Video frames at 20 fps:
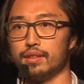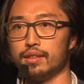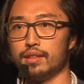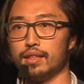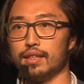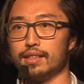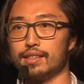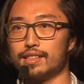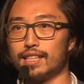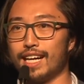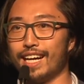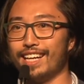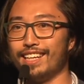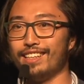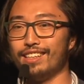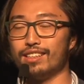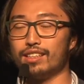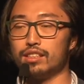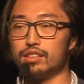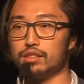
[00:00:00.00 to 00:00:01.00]
A tiny
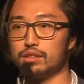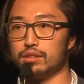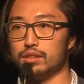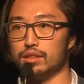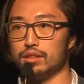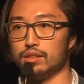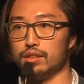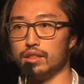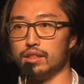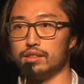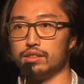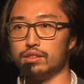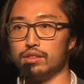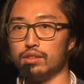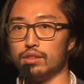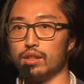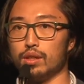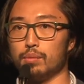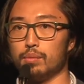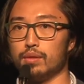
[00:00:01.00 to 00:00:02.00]
country in Eastern
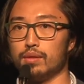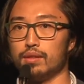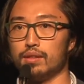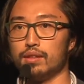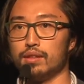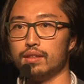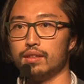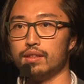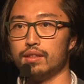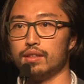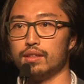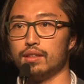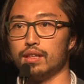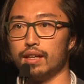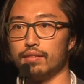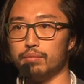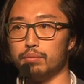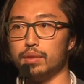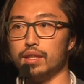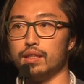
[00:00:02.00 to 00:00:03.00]
Europe
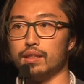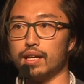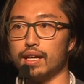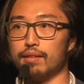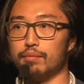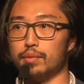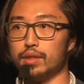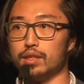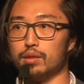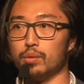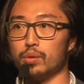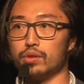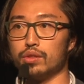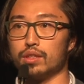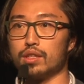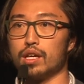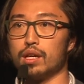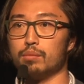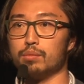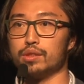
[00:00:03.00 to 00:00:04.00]
have been able to
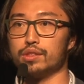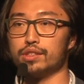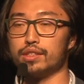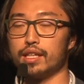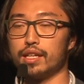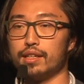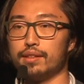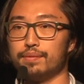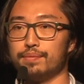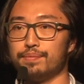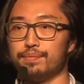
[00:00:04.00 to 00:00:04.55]
accomplish that.